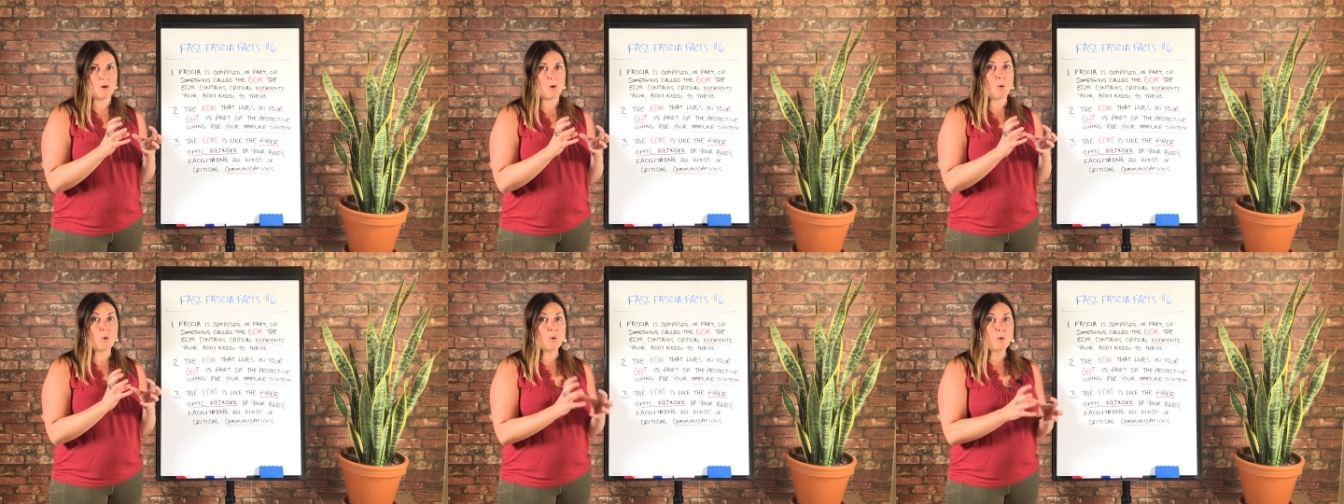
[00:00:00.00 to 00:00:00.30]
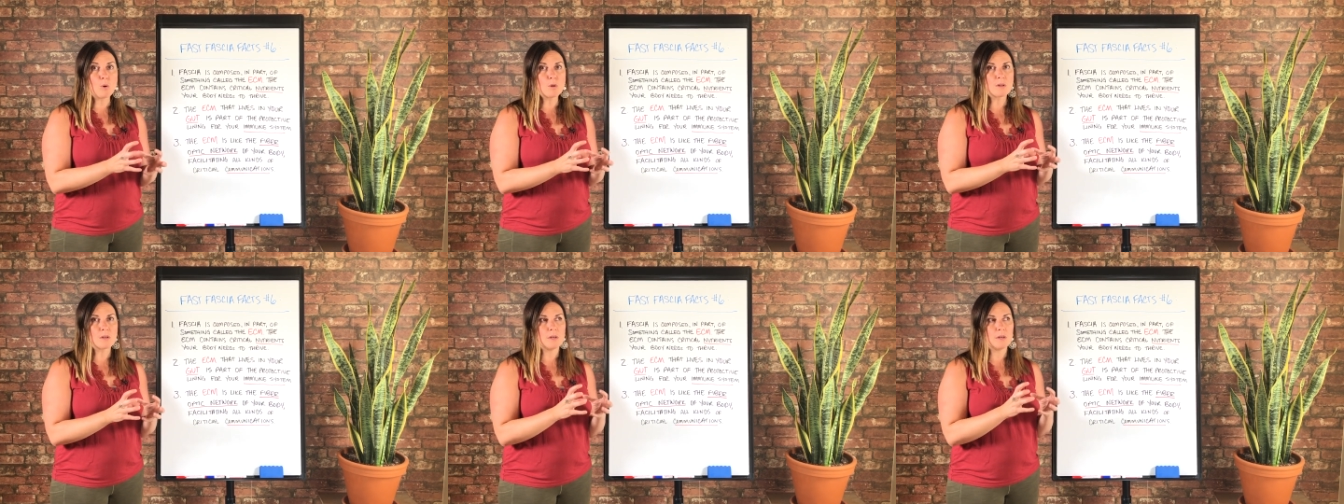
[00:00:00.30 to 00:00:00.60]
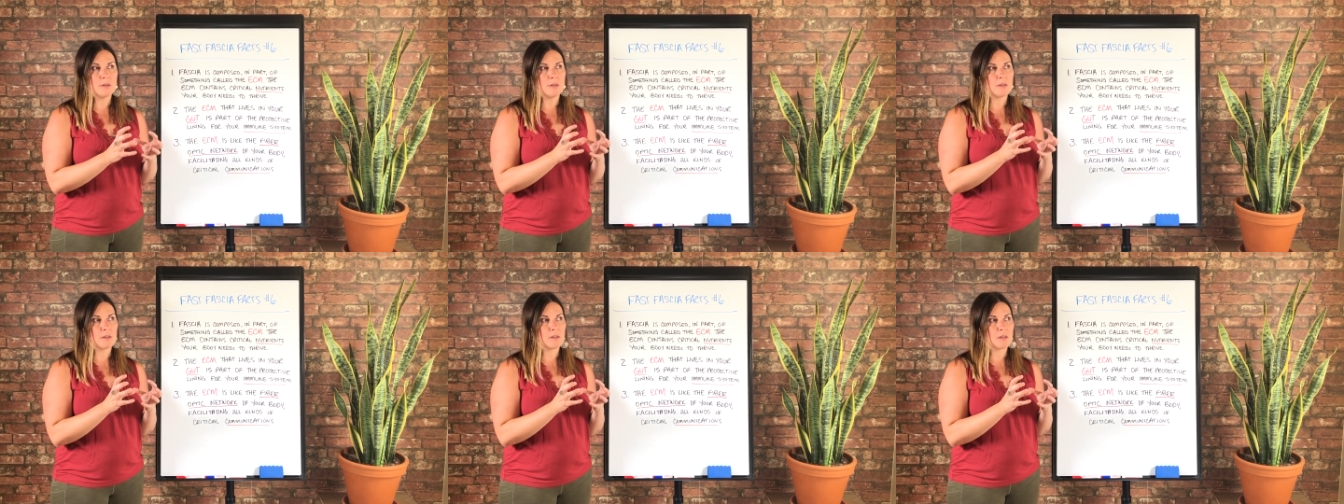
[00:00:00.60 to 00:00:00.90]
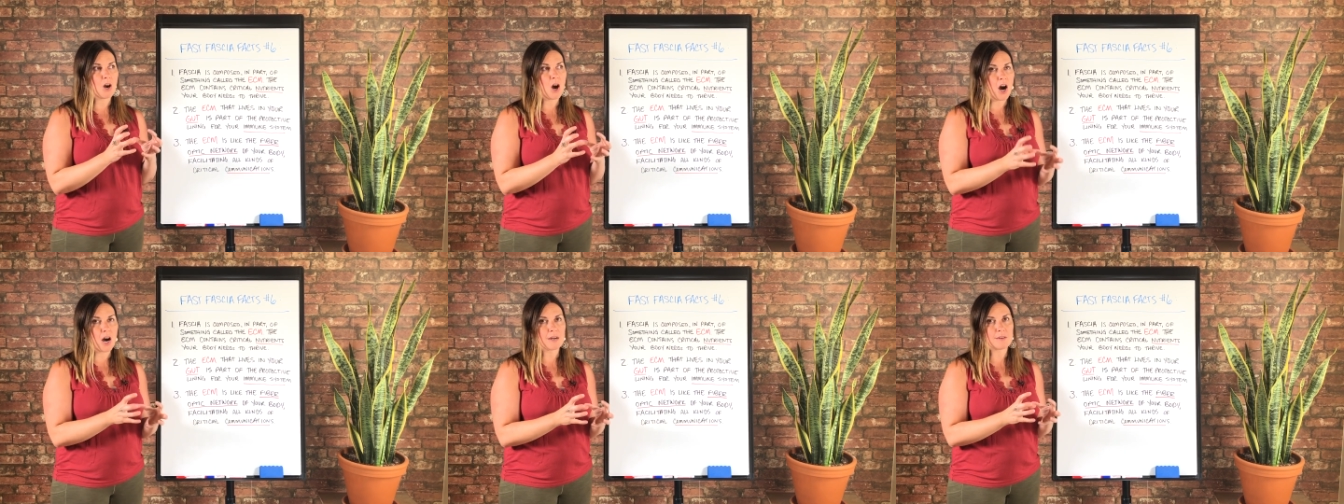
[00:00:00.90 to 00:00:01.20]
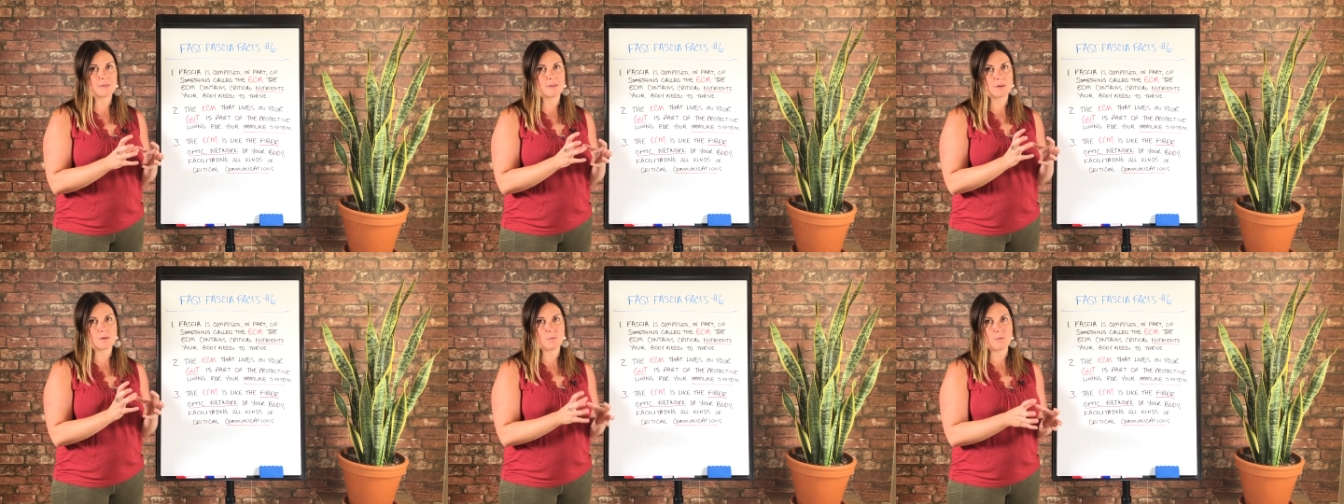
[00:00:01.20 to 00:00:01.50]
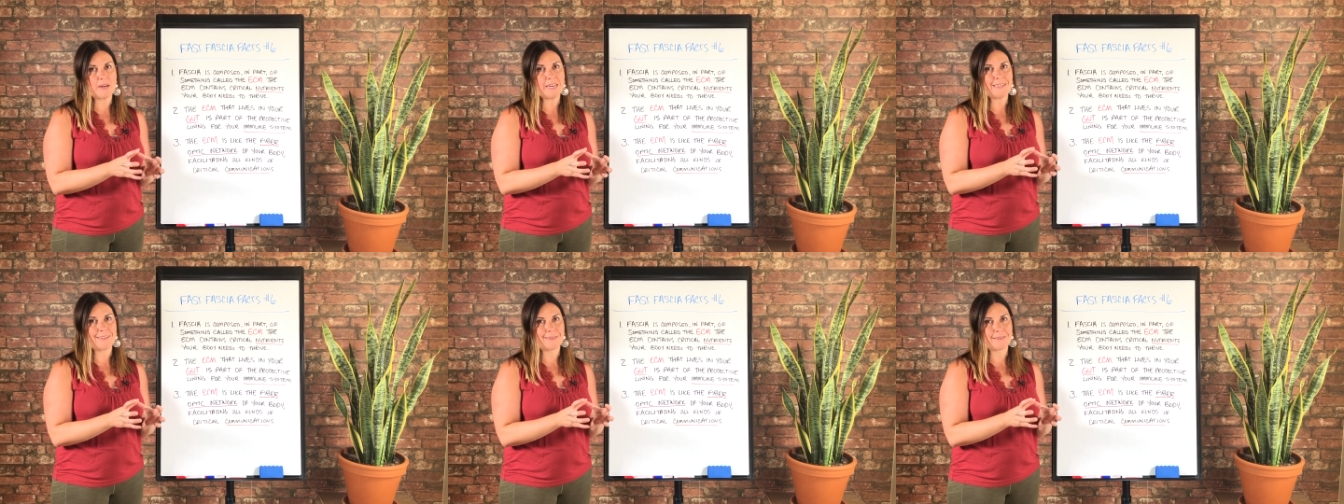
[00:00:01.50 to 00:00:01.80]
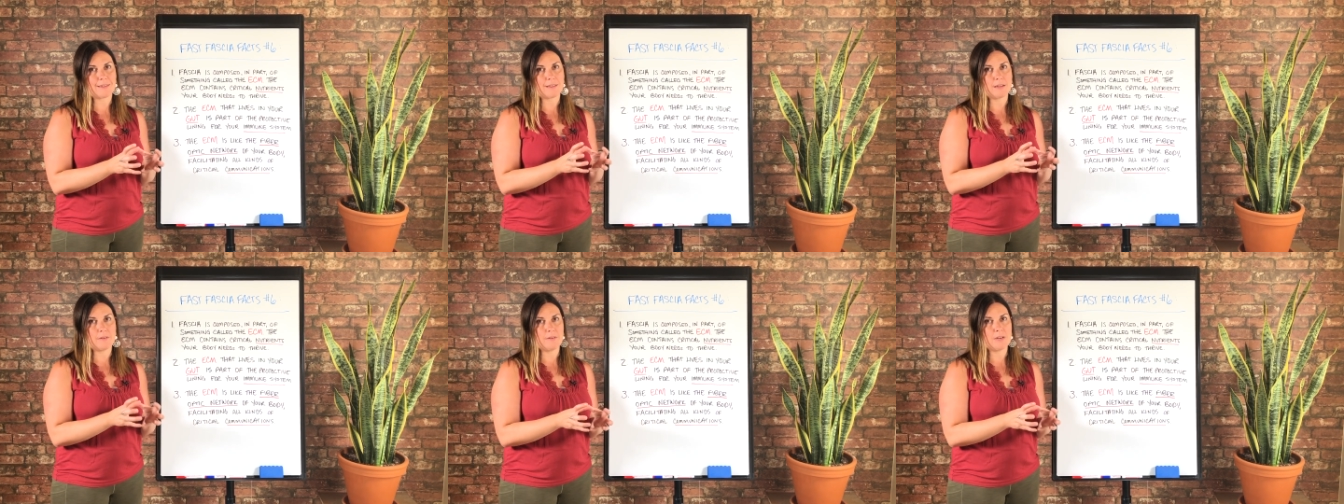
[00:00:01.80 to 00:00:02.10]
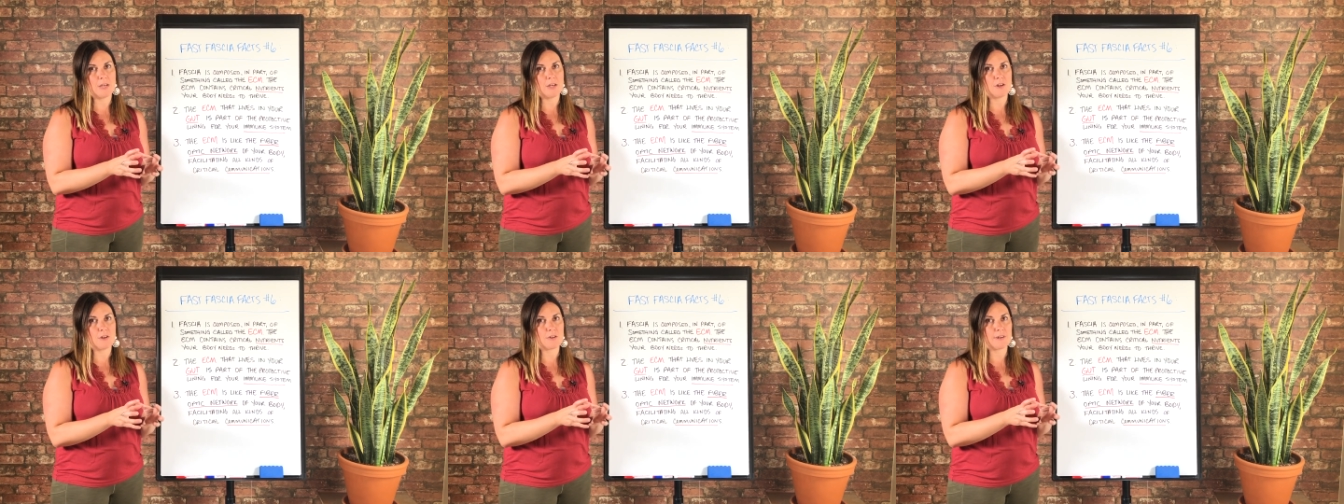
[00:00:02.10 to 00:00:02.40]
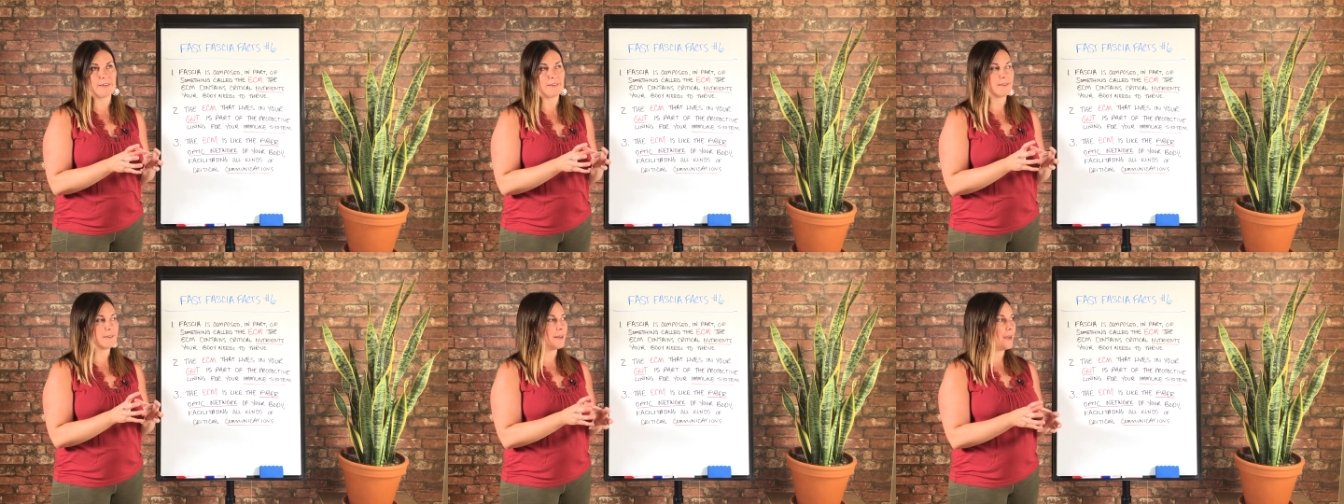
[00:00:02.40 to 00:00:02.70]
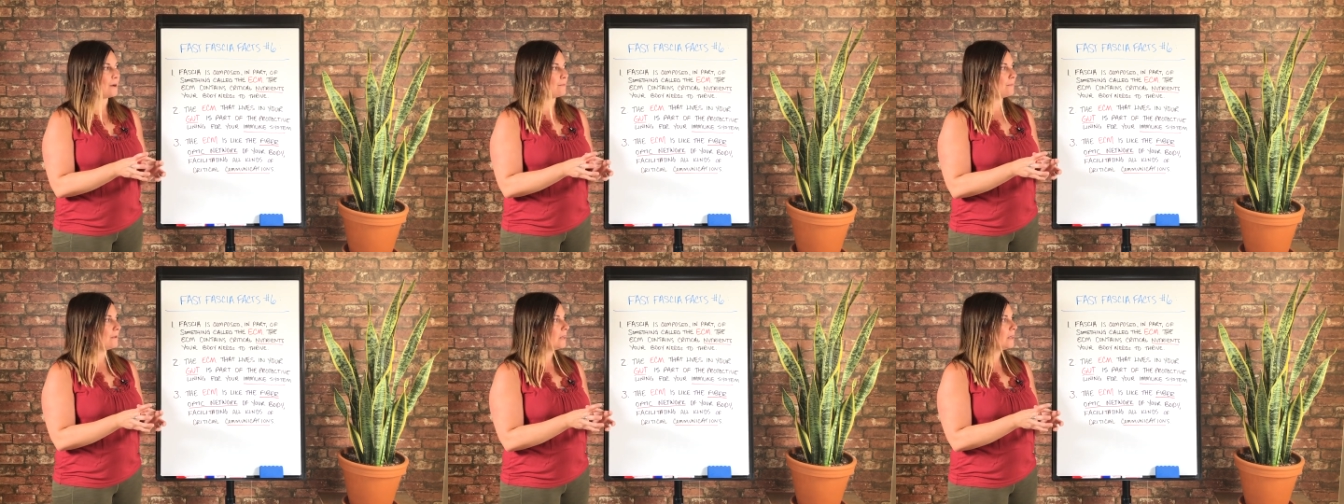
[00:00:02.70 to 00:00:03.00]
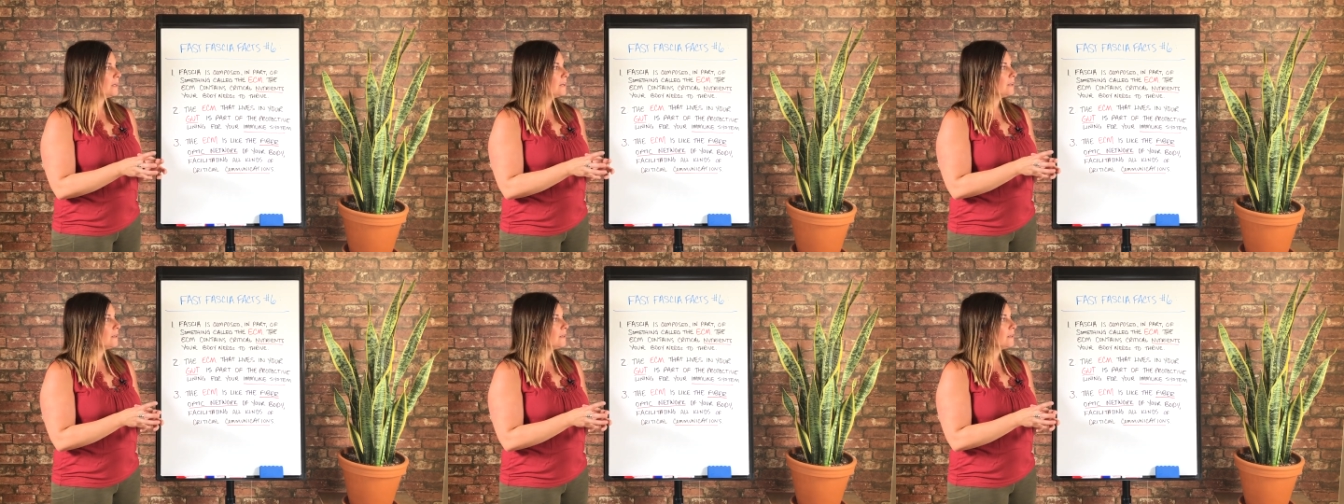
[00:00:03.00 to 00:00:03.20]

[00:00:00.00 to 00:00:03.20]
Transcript: old toxic waste living in your ECM.